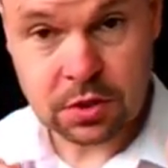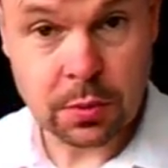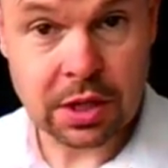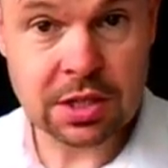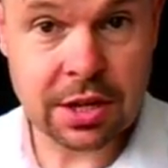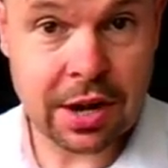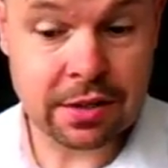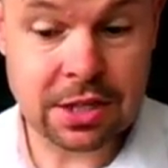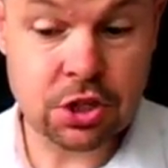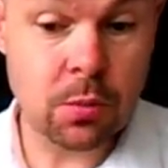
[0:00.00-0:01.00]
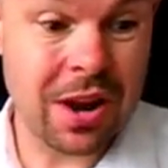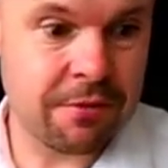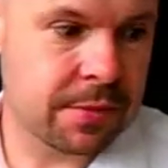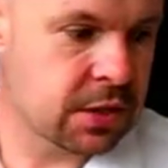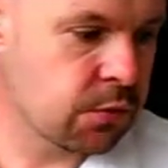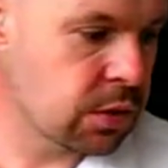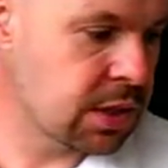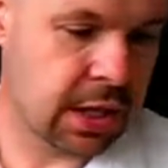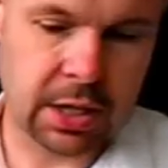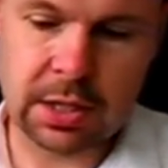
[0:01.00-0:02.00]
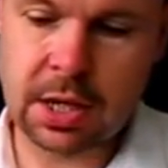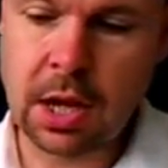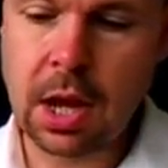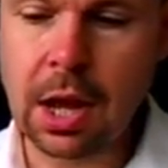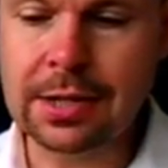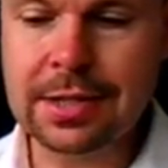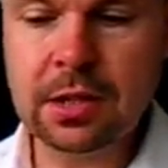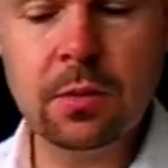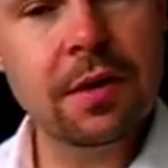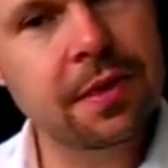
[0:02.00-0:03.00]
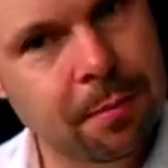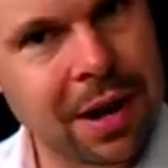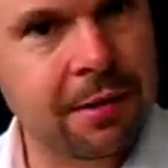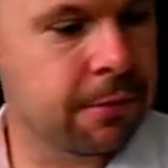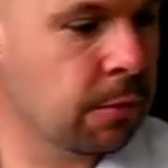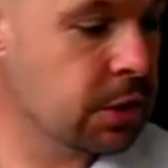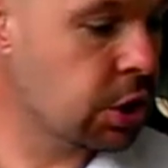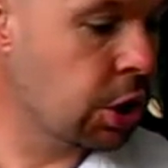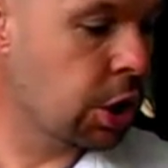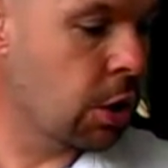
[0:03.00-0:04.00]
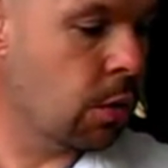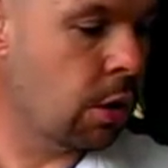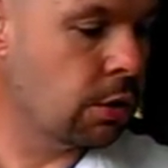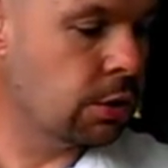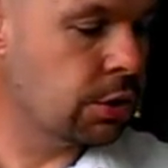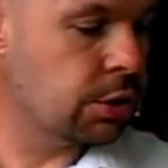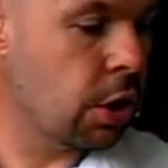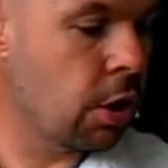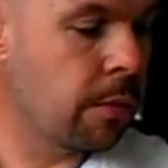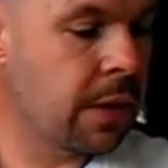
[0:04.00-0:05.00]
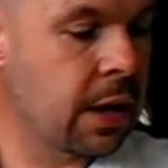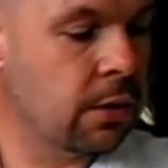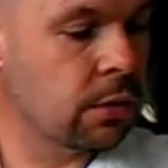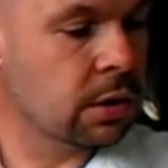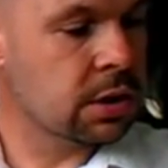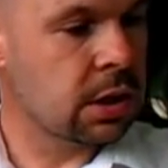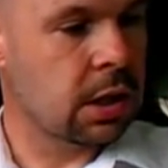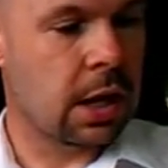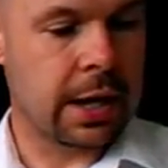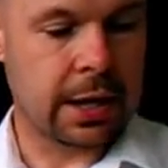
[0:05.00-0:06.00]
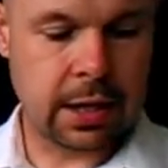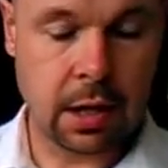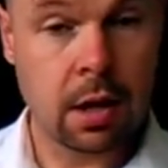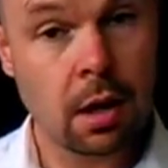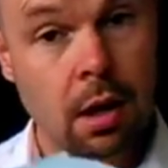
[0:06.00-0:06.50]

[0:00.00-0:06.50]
So we're going to turn our attention away from this for a second and deal with the platform that's going to go on top, and that looks like